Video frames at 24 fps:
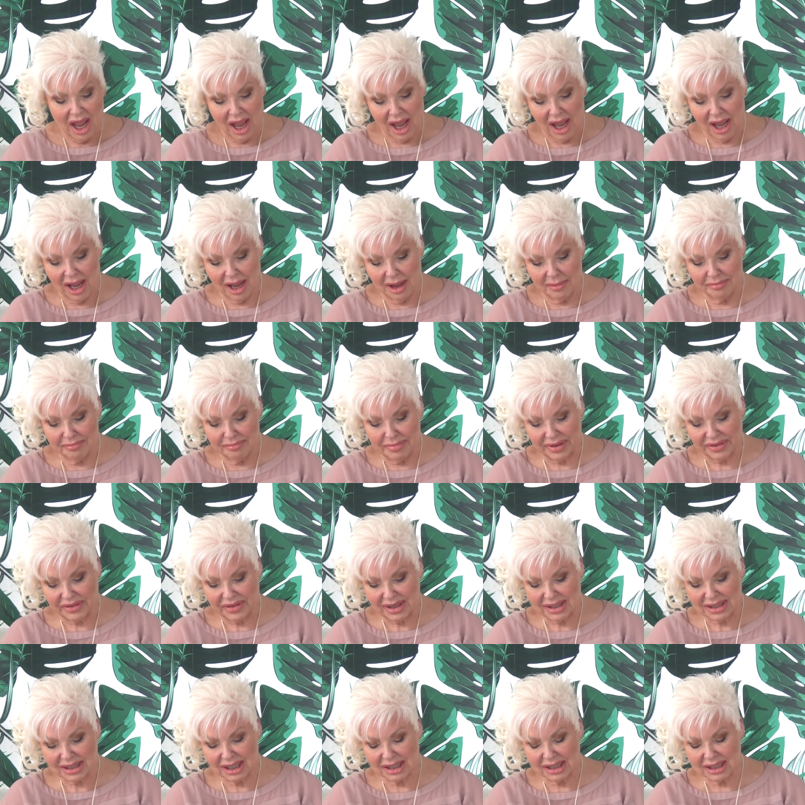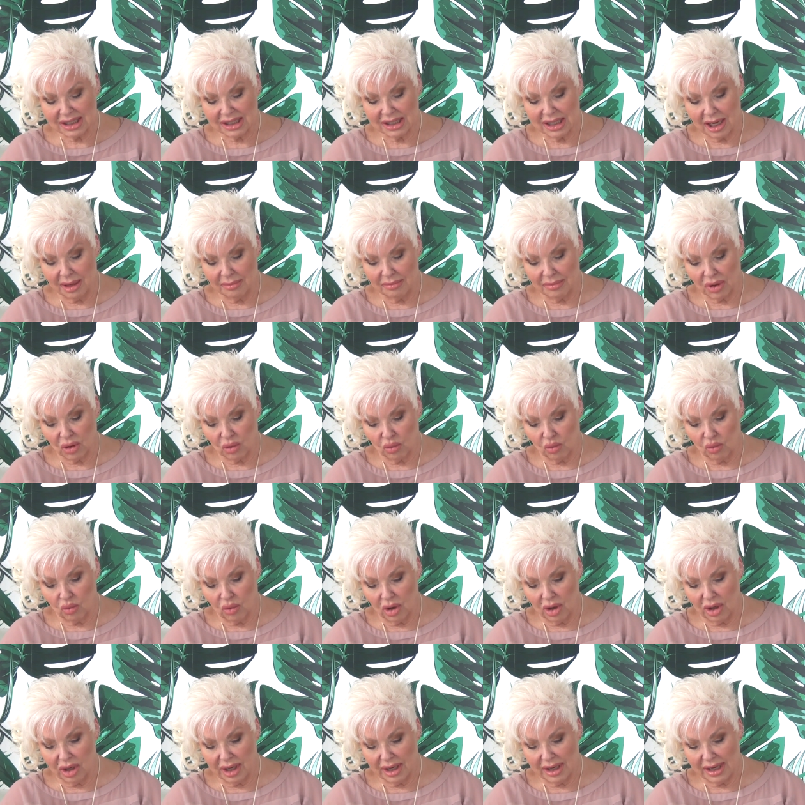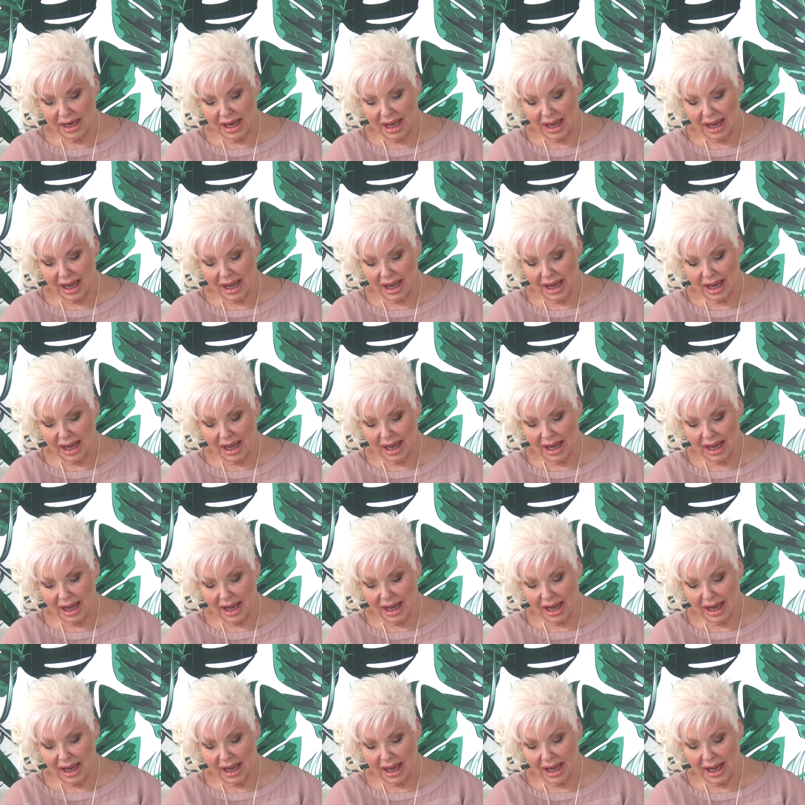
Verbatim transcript: Um, but this is number one.